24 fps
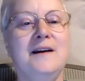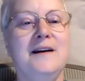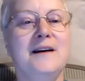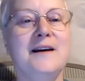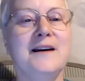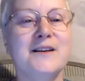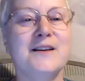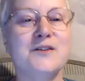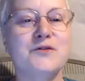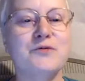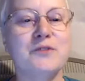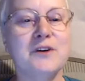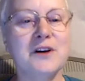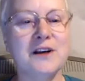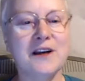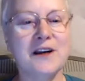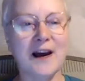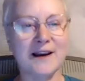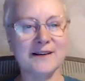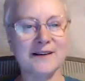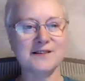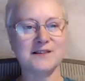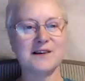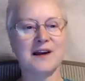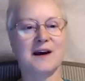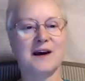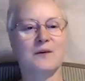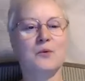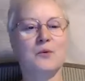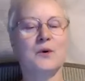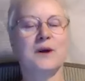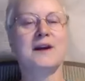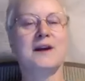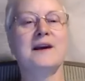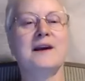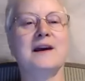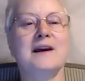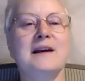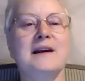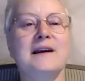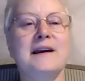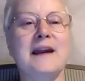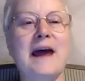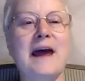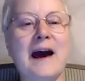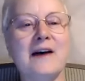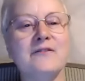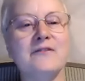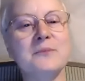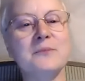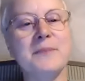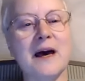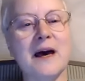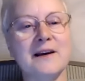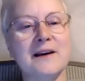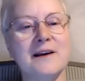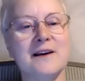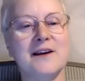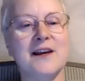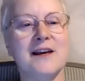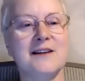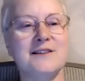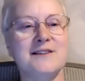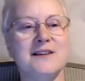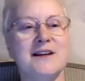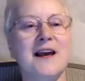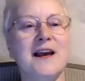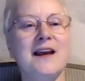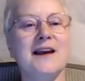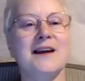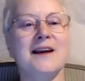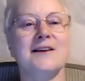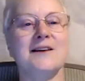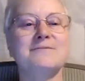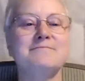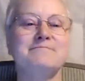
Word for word: it's really nice that we can have him back again today.